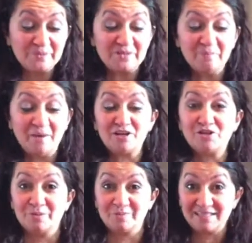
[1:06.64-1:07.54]
some
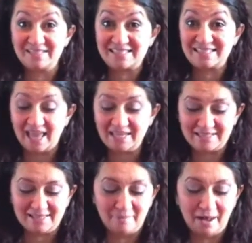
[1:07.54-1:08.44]
mushrooms. Let's slice
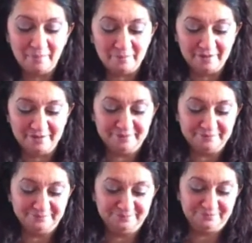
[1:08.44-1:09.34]
them up
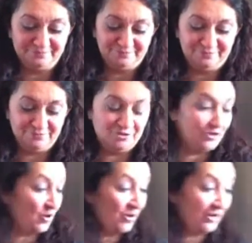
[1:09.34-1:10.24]
to
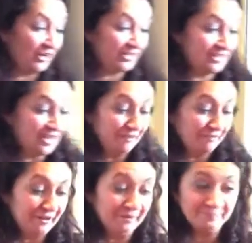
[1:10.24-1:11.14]
go in our
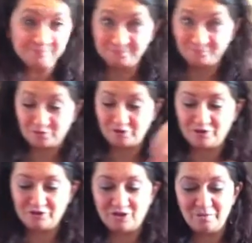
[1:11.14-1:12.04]
stuffing. So
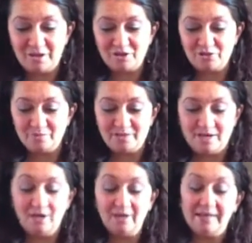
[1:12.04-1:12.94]
there's our mushrooms
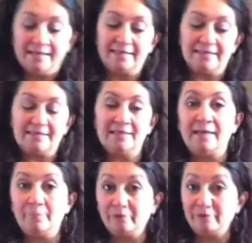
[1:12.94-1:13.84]
there. This is the
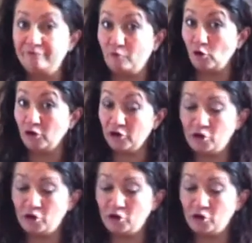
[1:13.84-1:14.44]
number 4